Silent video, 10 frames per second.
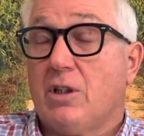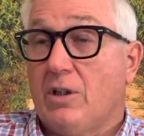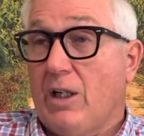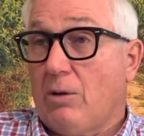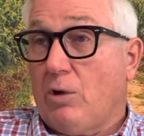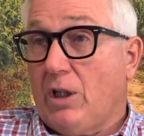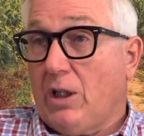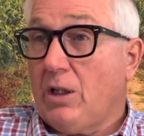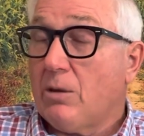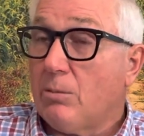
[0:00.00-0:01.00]
that
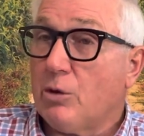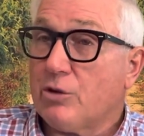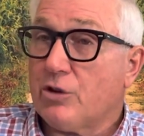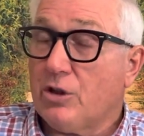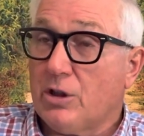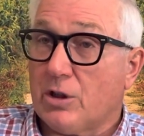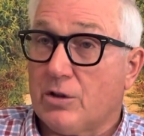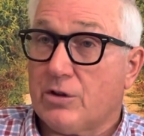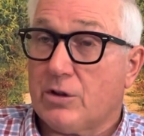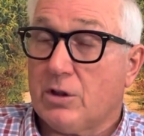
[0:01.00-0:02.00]
way most
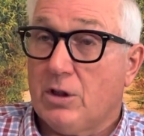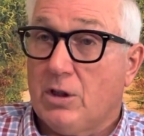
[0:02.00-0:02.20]
years.